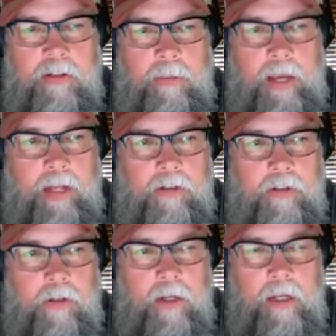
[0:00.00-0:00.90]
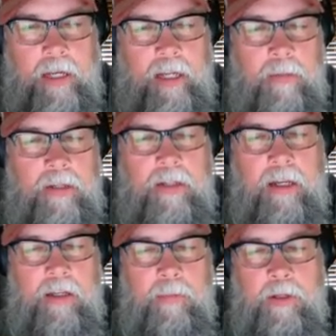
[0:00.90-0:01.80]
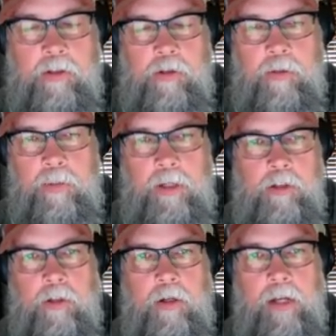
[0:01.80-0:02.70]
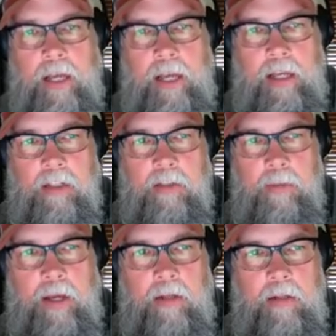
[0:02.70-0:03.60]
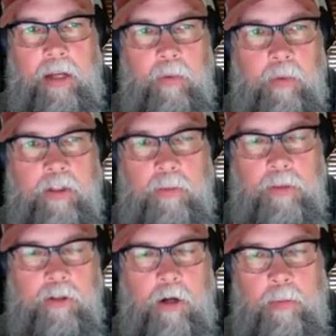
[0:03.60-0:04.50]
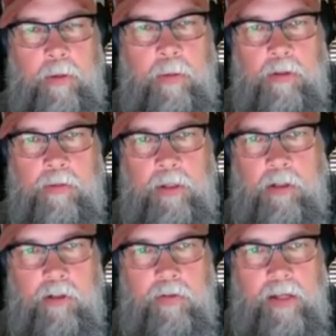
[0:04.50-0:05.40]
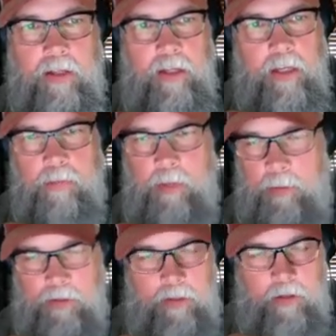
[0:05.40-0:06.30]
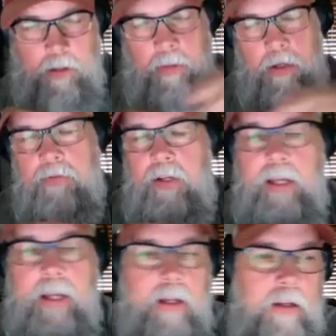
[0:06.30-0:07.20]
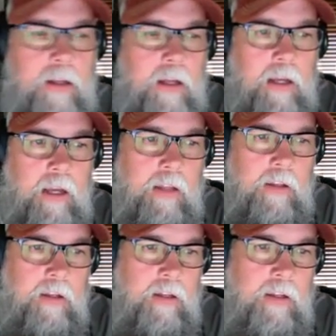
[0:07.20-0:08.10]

the pasture and me take a picture picture and expect a reasonably sharp image because you've got the heat bubbles that are coming off the land and then in